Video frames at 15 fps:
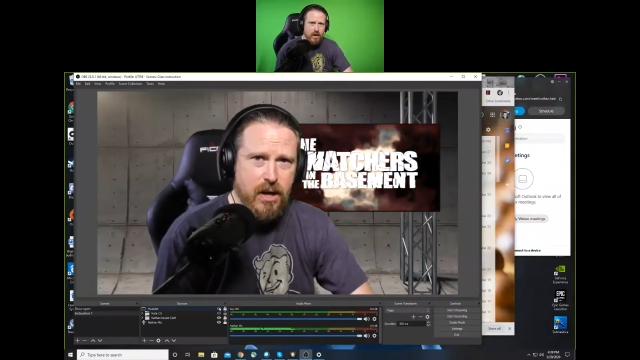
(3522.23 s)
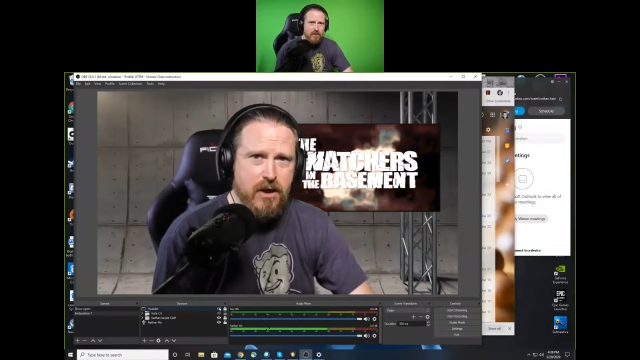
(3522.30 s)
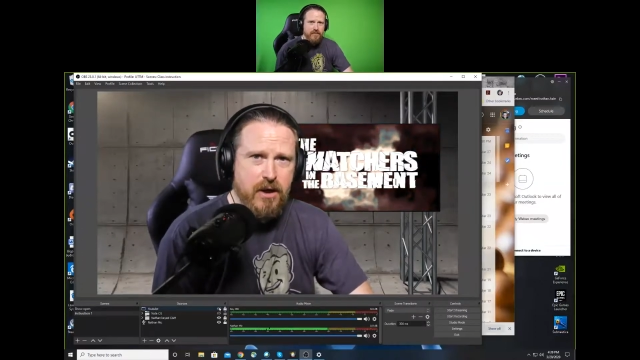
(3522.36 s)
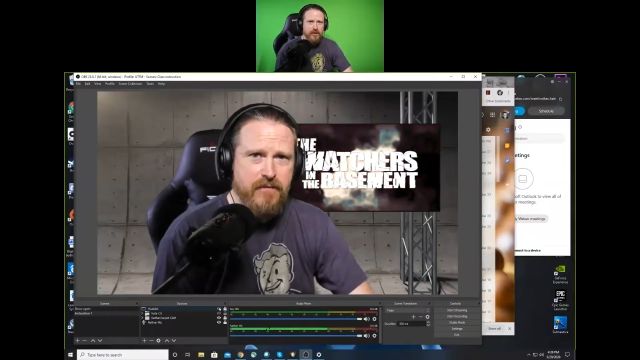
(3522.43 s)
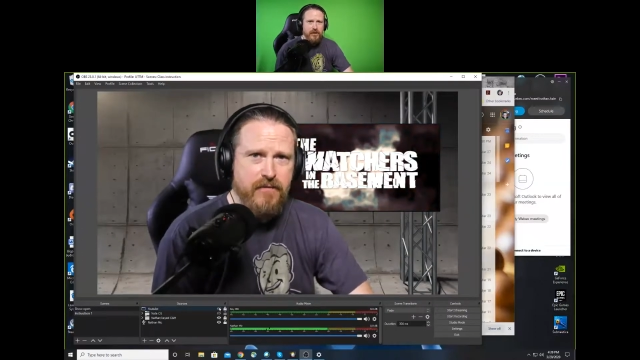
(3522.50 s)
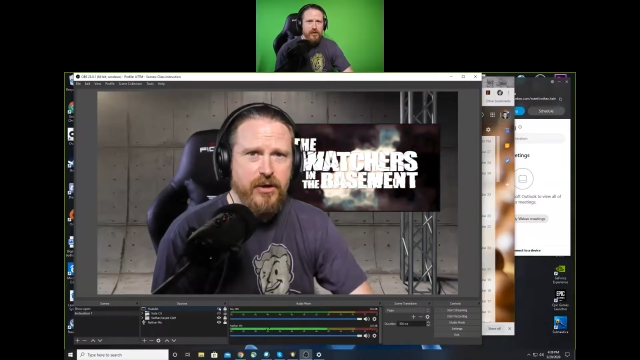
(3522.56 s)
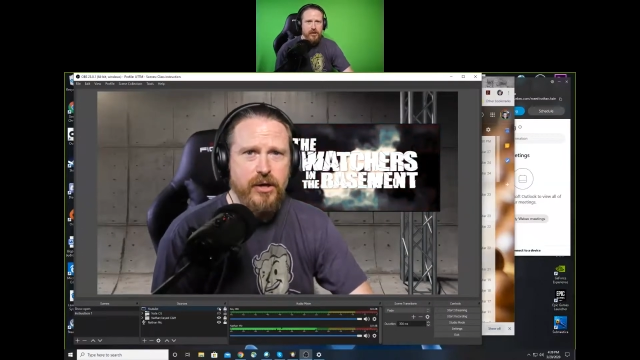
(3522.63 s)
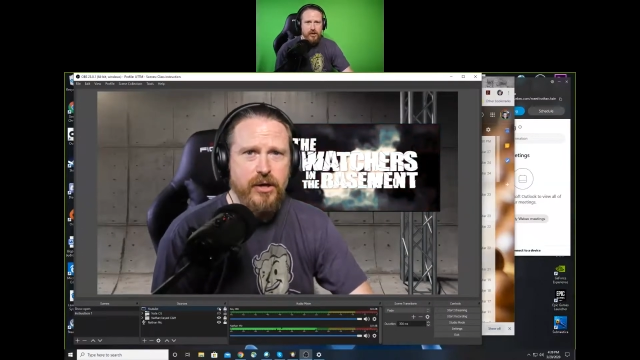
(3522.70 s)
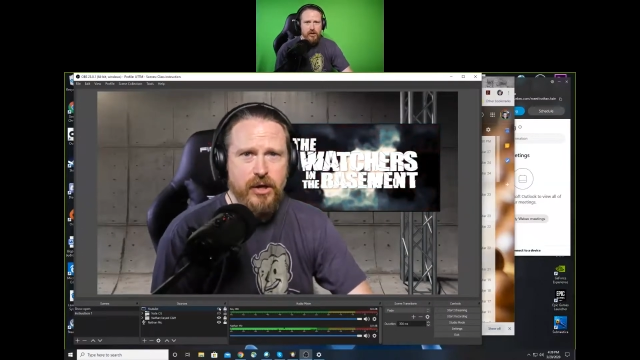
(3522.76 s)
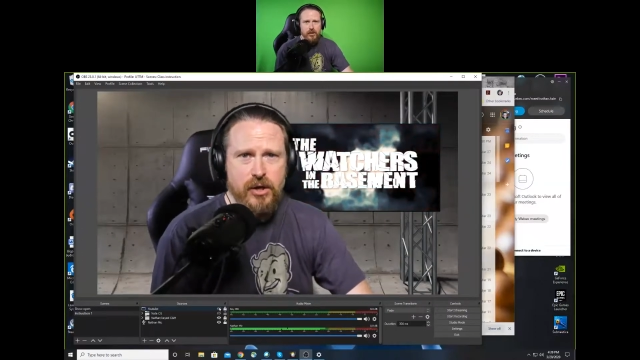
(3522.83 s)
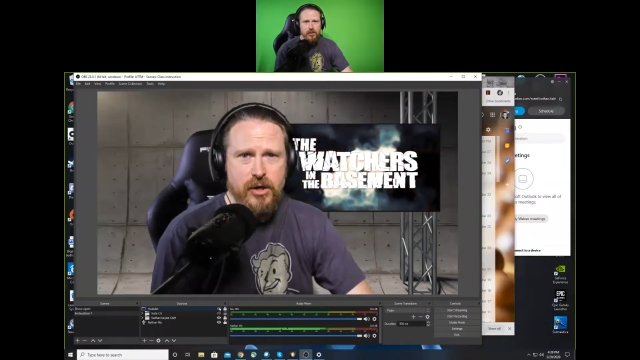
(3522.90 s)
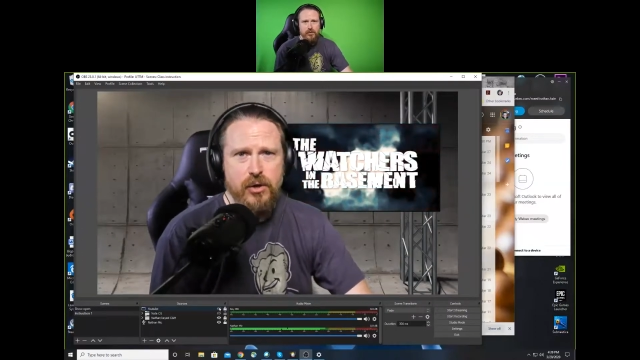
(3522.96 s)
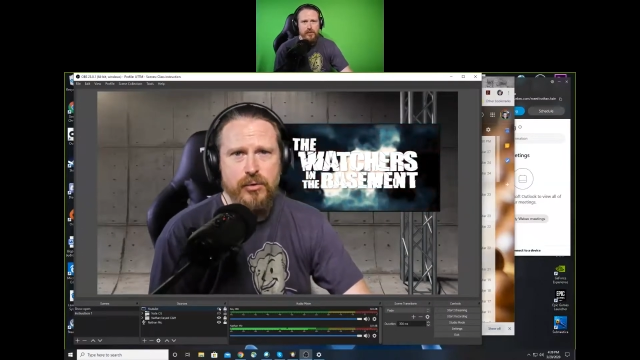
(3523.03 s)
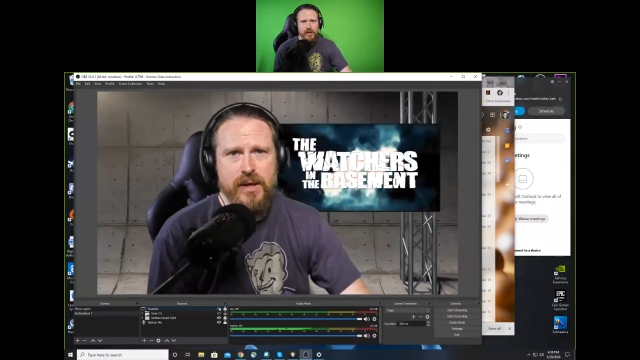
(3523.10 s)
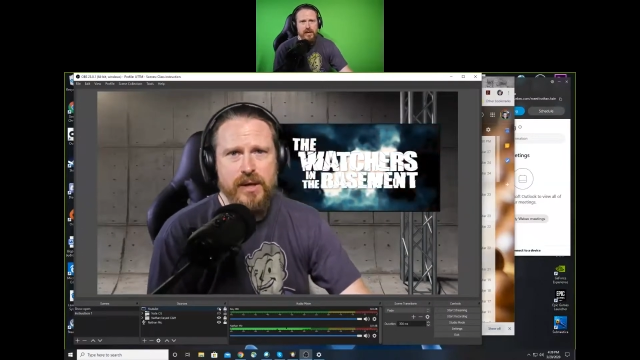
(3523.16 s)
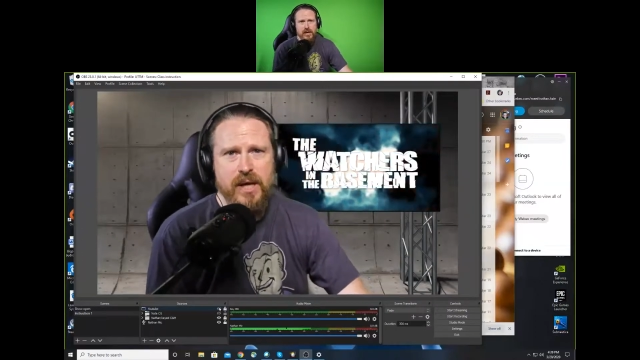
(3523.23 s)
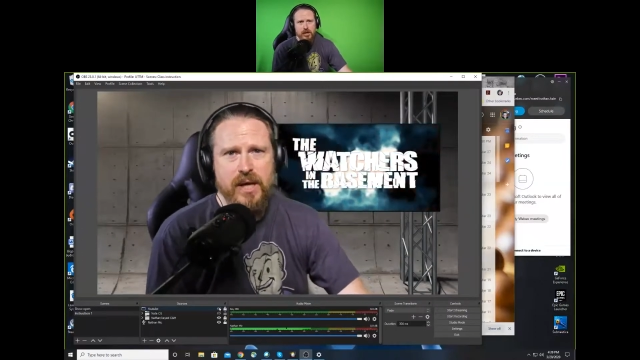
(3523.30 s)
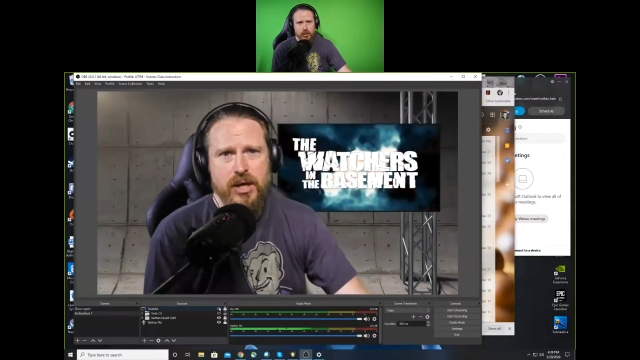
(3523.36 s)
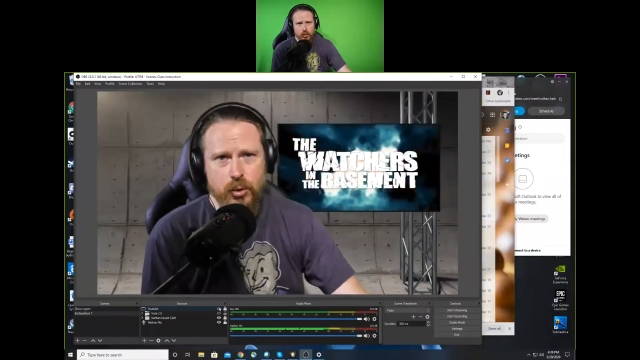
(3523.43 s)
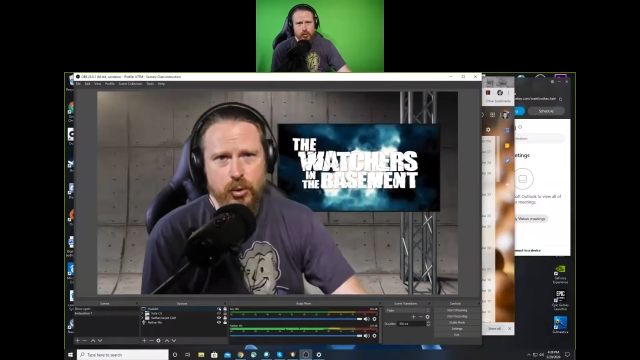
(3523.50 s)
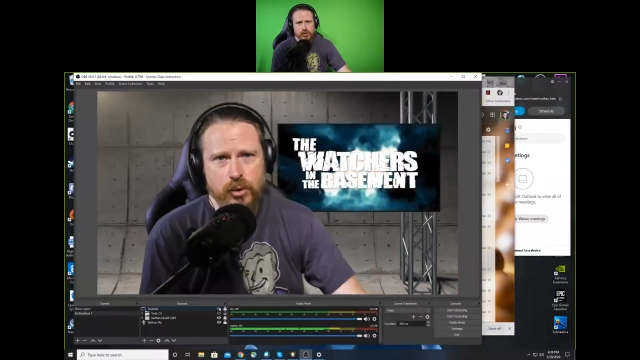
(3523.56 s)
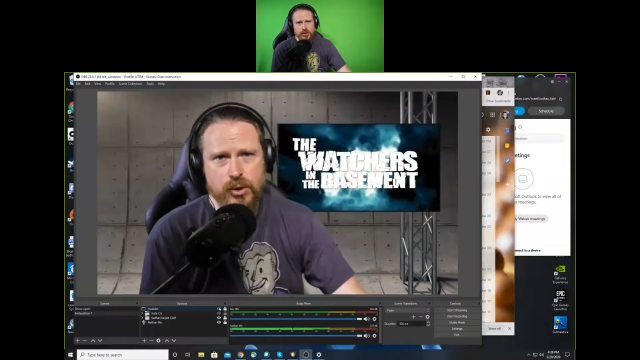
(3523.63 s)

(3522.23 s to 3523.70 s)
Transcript: you to include in your